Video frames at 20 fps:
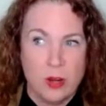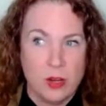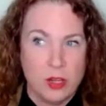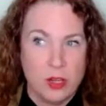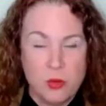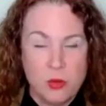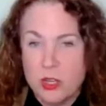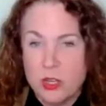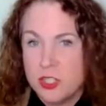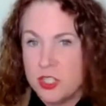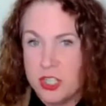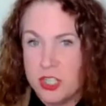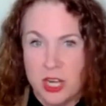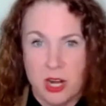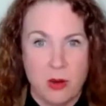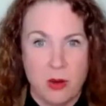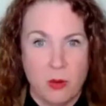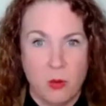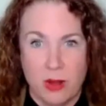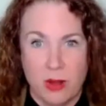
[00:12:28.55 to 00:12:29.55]
you can
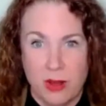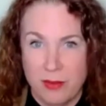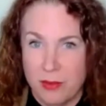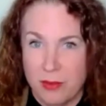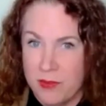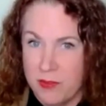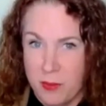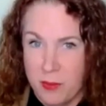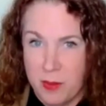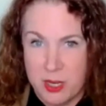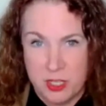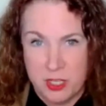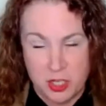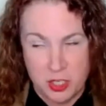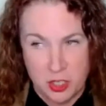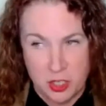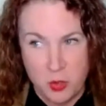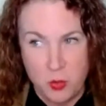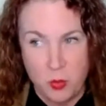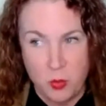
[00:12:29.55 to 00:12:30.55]
share whatever
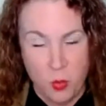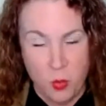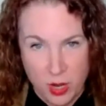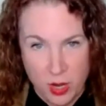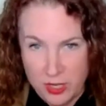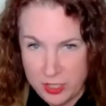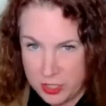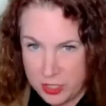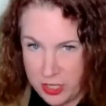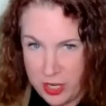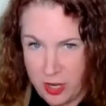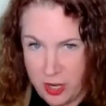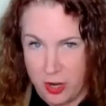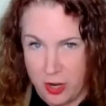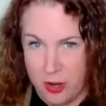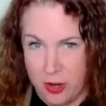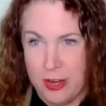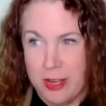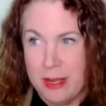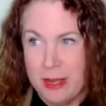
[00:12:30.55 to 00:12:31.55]
information you want to
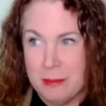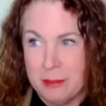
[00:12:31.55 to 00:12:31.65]
share,